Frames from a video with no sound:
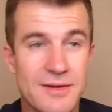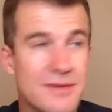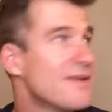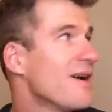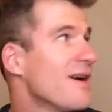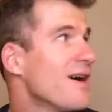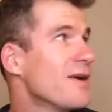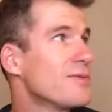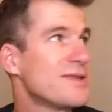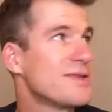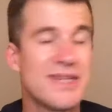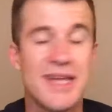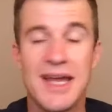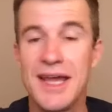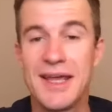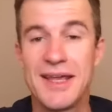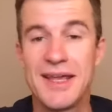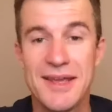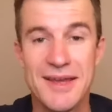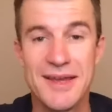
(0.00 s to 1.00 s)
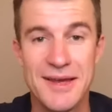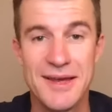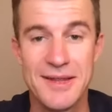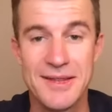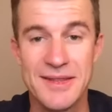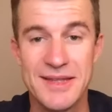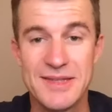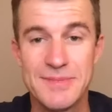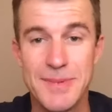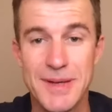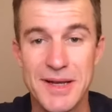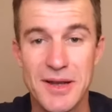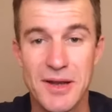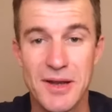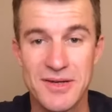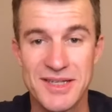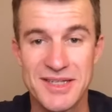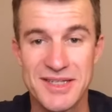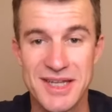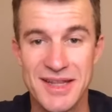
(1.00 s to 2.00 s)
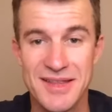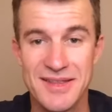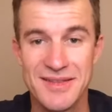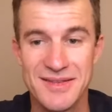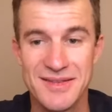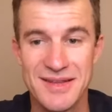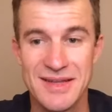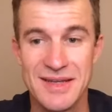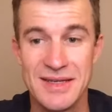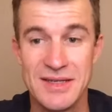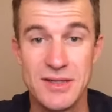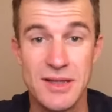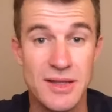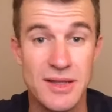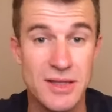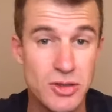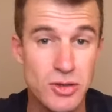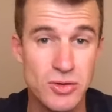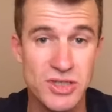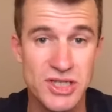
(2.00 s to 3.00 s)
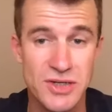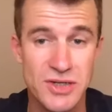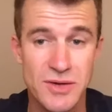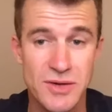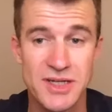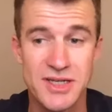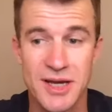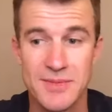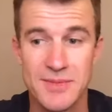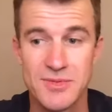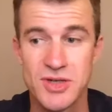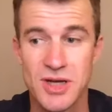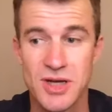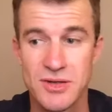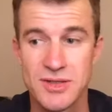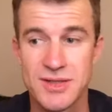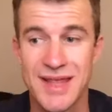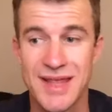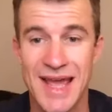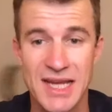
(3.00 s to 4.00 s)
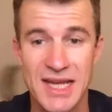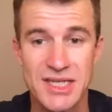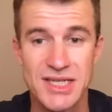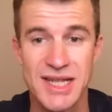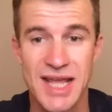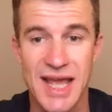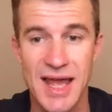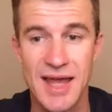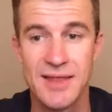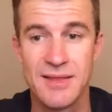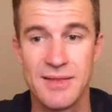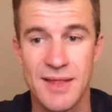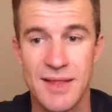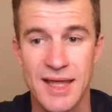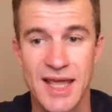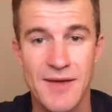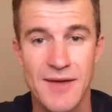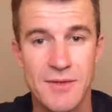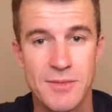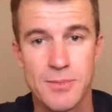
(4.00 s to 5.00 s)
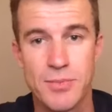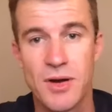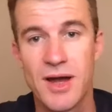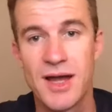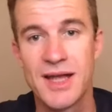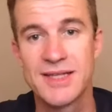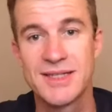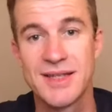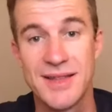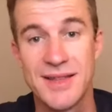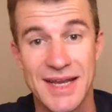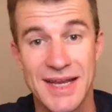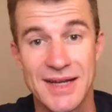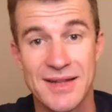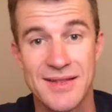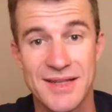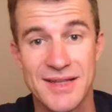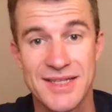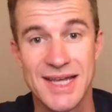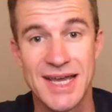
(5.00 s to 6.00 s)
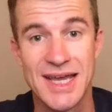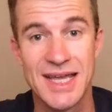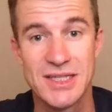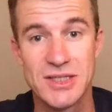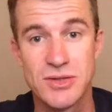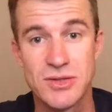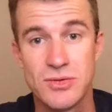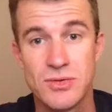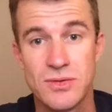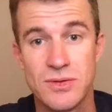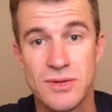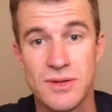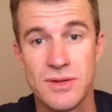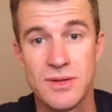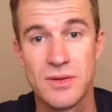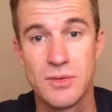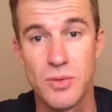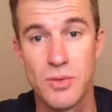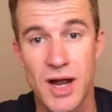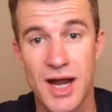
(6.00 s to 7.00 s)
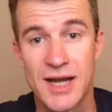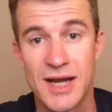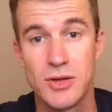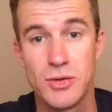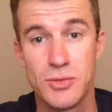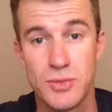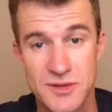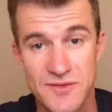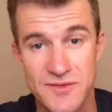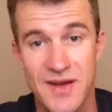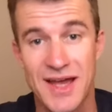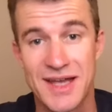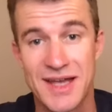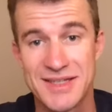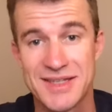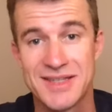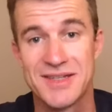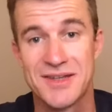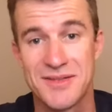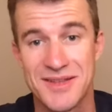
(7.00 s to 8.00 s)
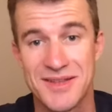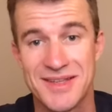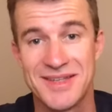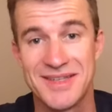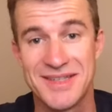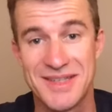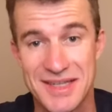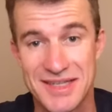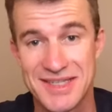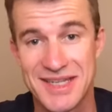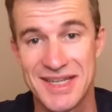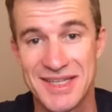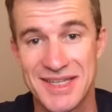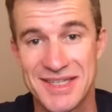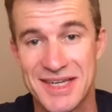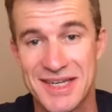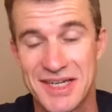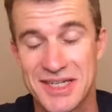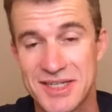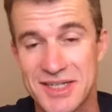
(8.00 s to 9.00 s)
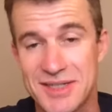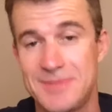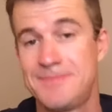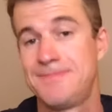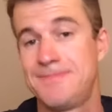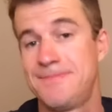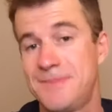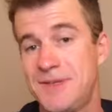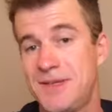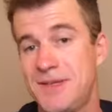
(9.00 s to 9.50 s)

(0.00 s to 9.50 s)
I was saying uh, this big long descent in the two Giro time trials, they actually had, they gave a prize at the end of the day to the rider who was fastest on the descent section. So,